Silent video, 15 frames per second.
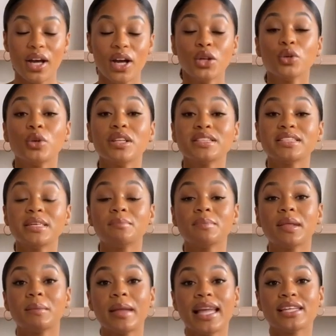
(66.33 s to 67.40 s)
You can
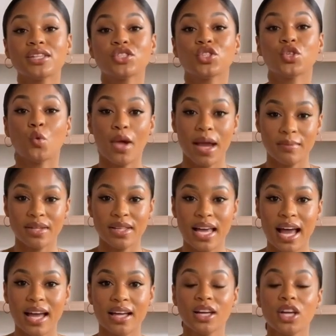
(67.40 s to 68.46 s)
simply paste your
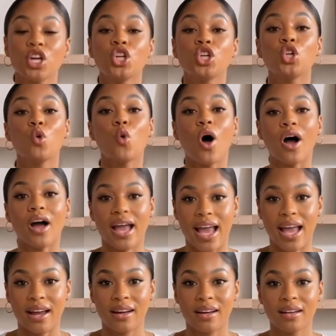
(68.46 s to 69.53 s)
website,
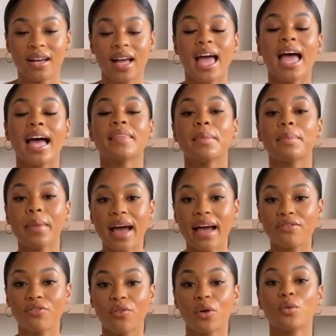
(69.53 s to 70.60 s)
URL, and the
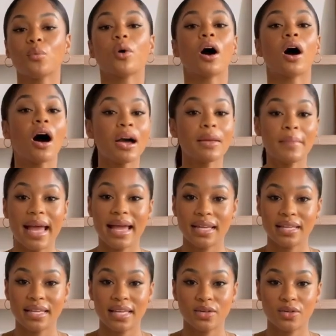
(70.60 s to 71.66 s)
platform will
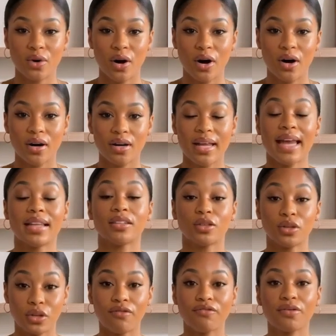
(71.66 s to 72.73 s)
automatically crawl and
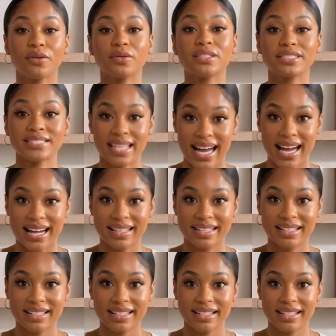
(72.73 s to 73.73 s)
learn from your site.